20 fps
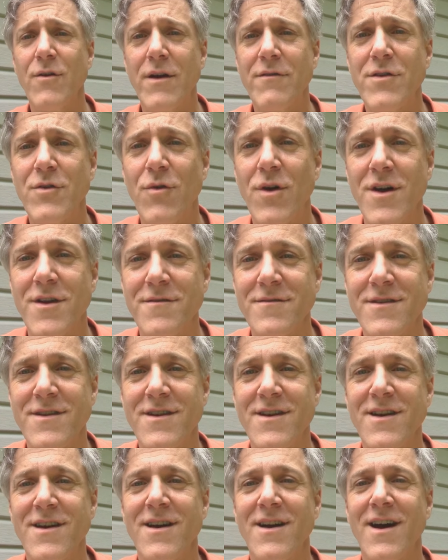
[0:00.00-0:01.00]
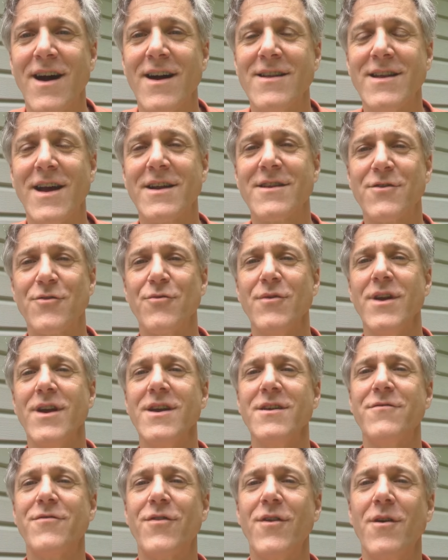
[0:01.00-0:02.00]
everyone. I'd like to
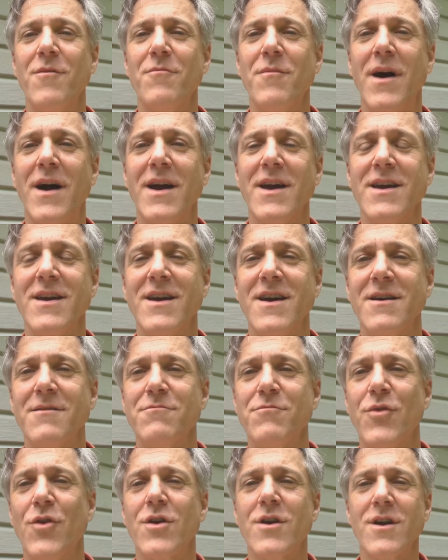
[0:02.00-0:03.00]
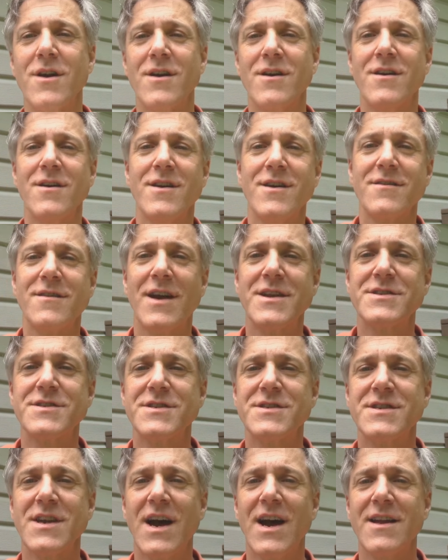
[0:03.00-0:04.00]
read from my book Intense
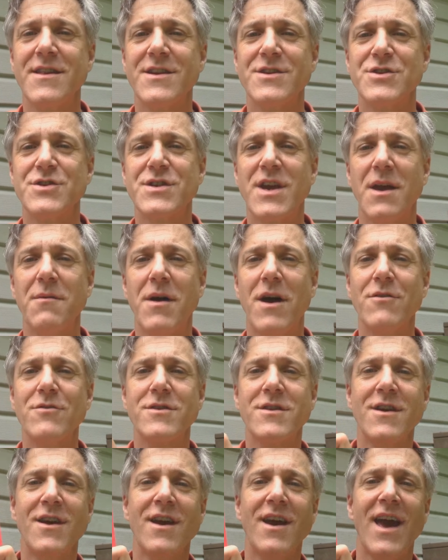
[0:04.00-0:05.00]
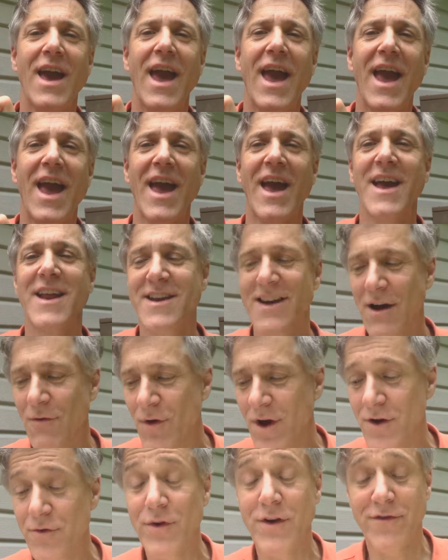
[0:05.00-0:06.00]
Design that just came out, and I
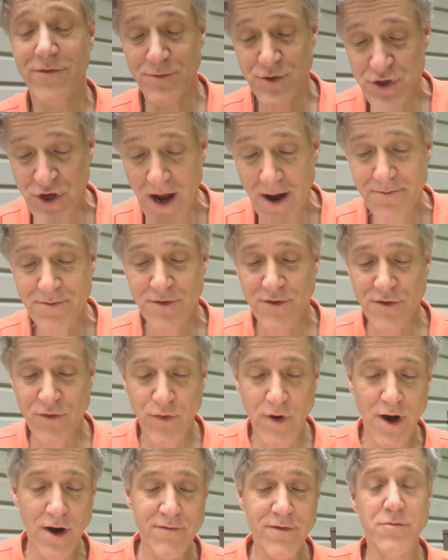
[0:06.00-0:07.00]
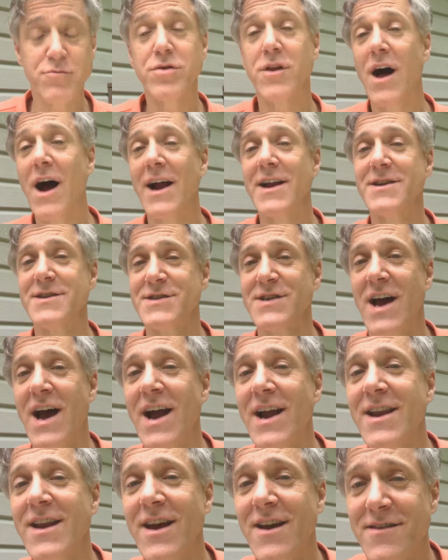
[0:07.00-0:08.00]
want to read from chapter 12, Applied
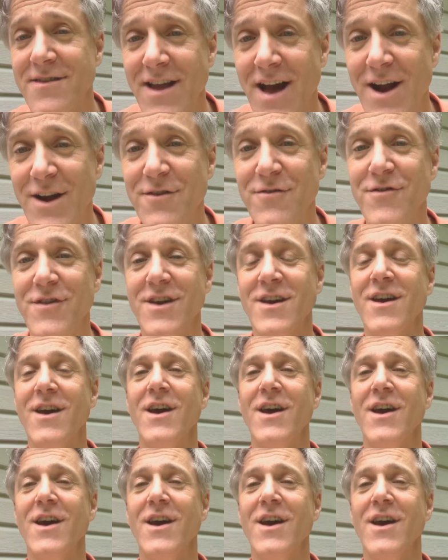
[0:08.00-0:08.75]
Design Ethnography.